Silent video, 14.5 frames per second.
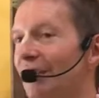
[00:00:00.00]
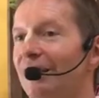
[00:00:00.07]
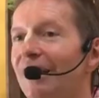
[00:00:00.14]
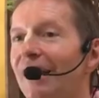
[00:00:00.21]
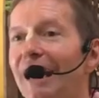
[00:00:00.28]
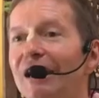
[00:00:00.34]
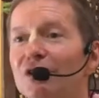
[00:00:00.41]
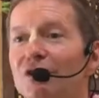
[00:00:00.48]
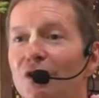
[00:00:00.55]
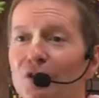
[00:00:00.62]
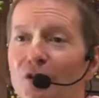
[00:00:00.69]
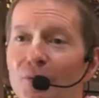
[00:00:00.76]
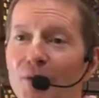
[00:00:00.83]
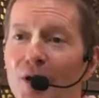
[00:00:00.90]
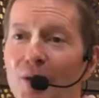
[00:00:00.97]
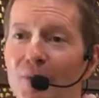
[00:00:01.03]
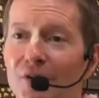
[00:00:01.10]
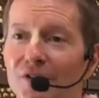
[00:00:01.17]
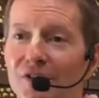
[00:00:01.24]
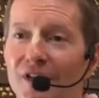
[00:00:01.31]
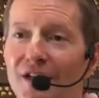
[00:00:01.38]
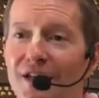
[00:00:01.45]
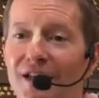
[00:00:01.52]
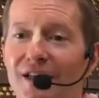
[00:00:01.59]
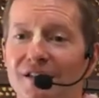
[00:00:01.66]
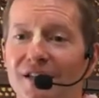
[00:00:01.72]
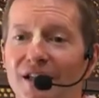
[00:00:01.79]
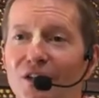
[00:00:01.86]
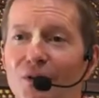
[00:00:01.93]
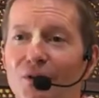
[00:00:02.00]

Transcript: The internal purpose is that